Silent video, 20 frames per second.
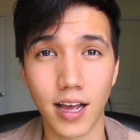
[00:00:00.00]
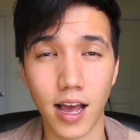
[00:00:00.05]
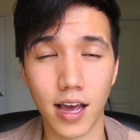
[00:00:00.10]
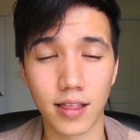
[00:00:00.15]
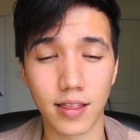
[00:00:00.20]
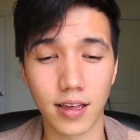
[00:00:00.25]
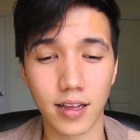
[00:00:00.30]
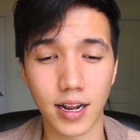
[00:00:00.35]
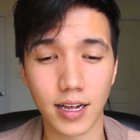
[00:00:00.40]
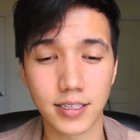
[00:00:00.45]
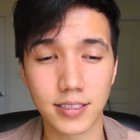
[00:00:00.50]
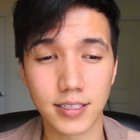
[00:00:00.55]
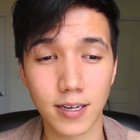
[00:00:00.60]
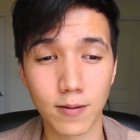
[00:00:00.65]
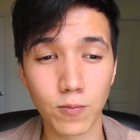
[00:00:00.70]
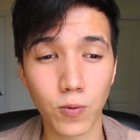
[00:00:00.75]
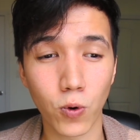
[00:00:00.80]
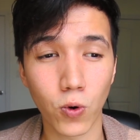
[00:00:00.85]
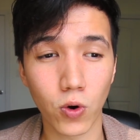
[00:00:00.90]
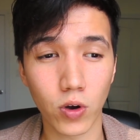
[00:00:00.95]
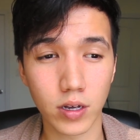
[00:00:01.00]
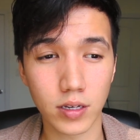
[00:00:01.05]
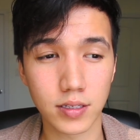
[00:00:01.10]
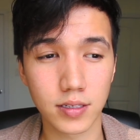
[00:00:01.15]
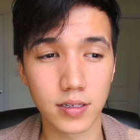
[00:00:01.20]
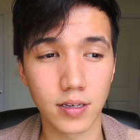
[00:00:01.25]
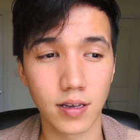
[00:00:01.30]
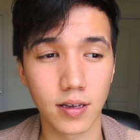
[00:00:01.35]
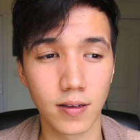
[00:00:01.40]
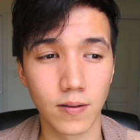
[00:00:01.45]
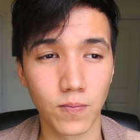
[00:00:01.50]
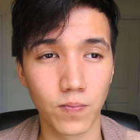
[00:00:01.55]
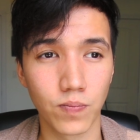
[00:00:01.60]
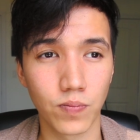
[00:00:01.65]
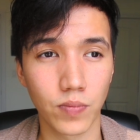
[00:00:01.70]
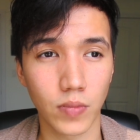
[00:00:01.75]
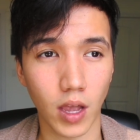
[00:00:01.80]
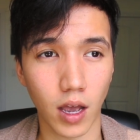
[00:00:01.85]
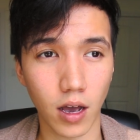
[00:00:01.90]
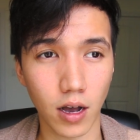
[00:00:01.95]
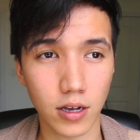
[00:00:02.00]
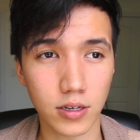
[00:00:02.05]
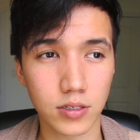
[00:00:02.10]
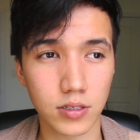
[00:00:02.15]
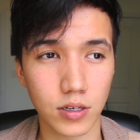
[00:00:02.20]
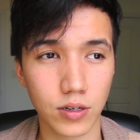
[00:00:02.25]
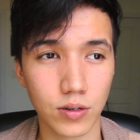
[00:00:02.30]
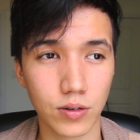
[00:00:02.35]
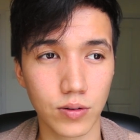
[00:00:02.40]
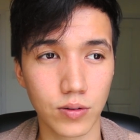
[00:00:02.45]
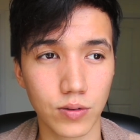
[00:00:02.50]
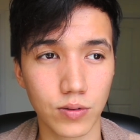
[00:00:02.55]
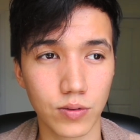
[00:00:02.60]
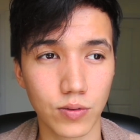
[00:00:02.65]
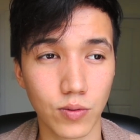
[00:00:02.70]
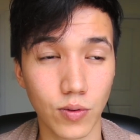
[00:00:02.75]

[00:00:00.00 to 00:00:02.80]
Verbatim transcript: And then at some point, I also